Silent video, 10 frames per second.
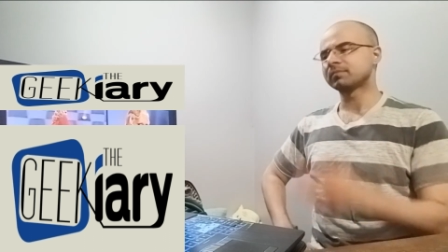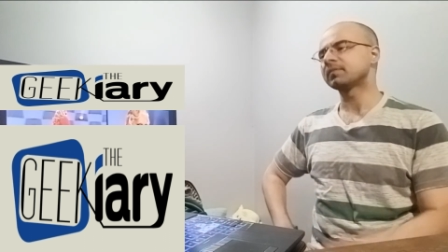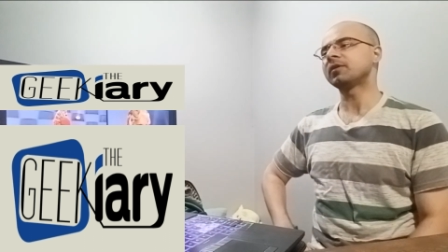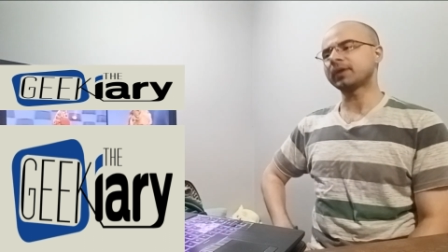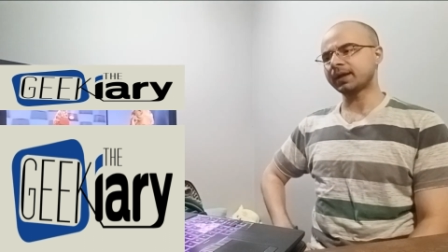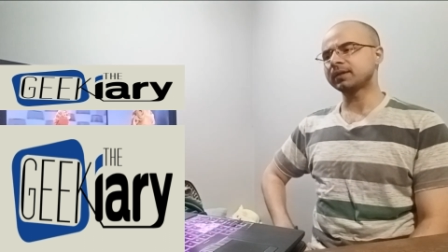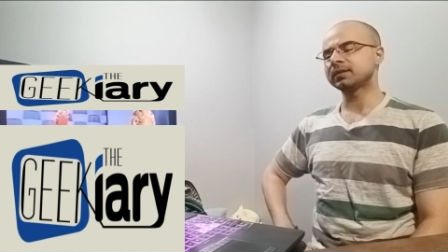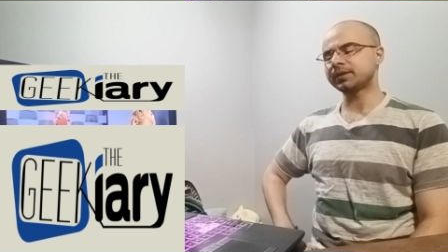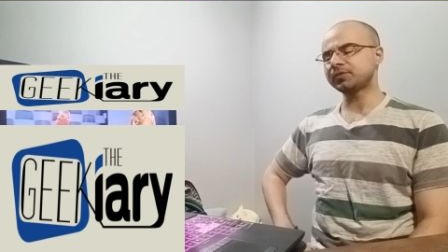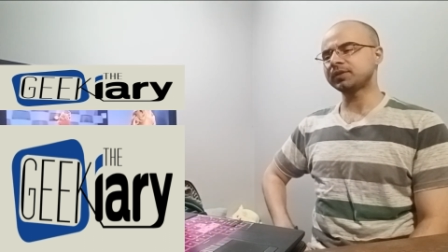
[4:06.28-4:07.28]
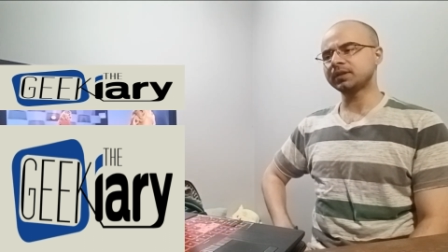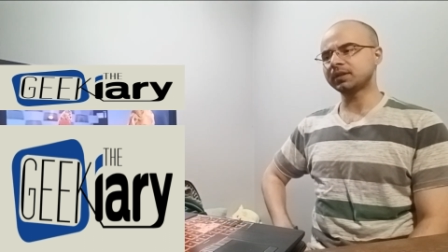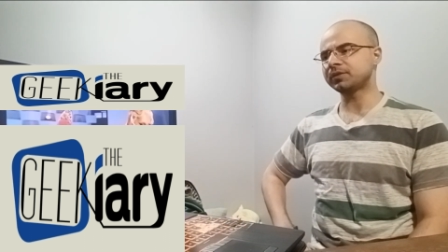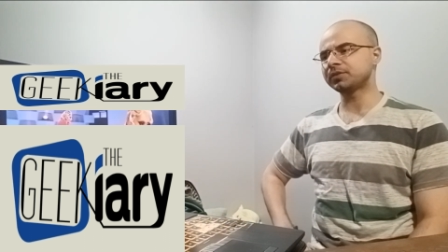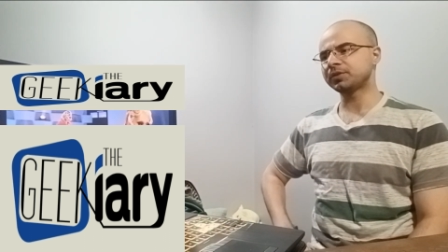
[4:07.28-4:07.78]
Okay, let's see.
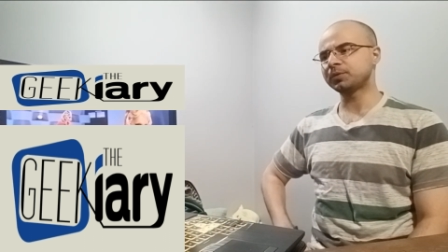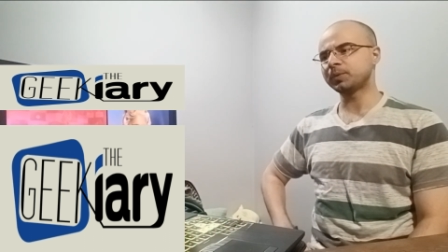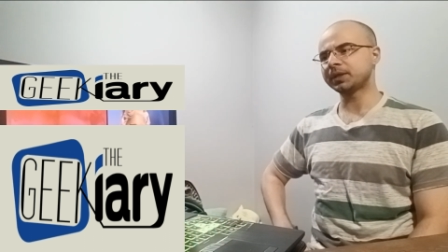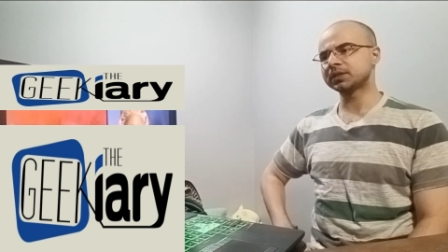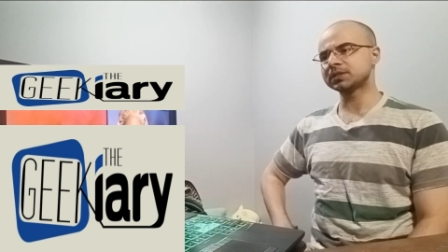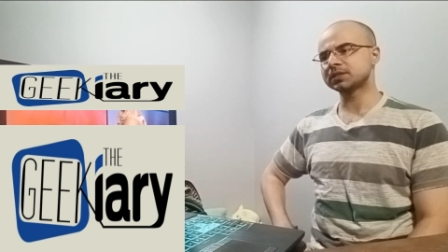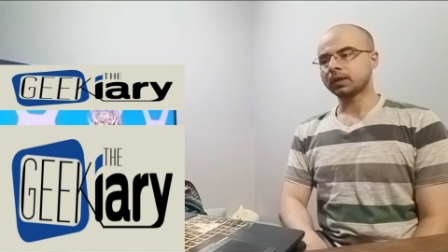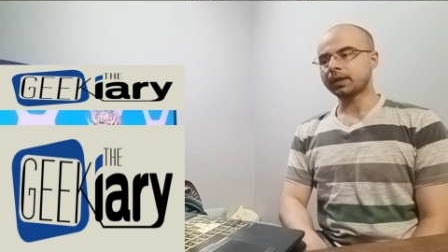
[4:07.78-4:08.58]
Let's see who wins.